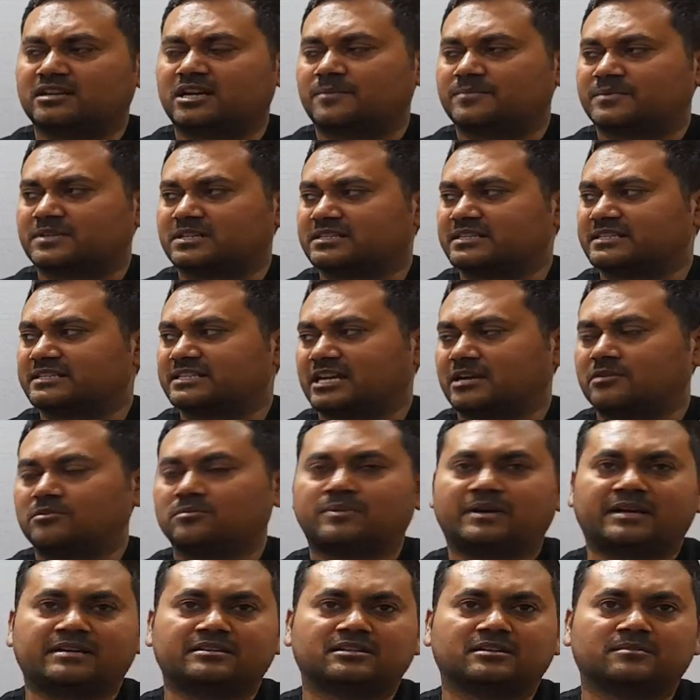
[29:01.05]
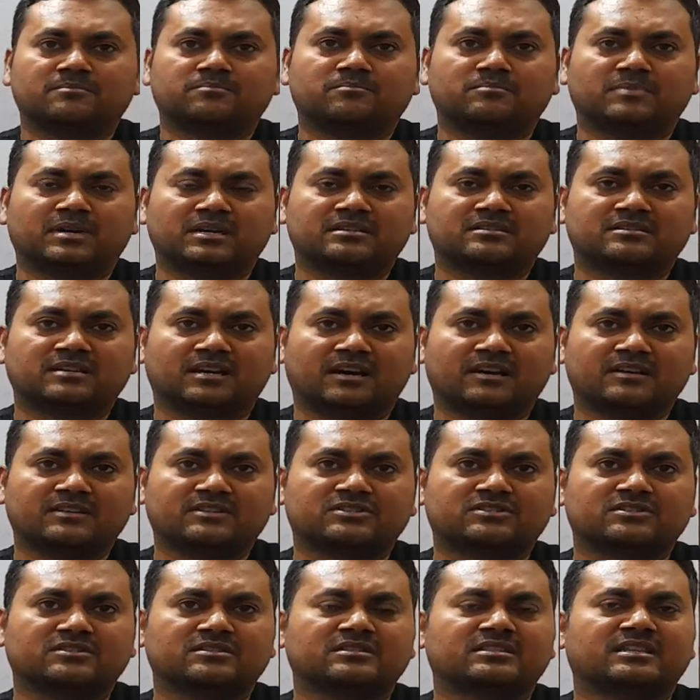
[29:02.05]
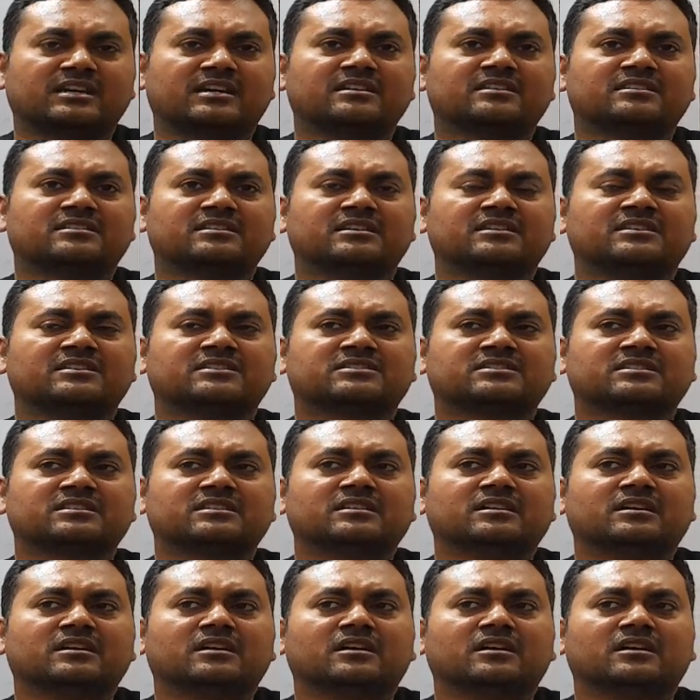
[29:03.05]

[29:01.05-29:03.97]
after that I will wind up my class, that is the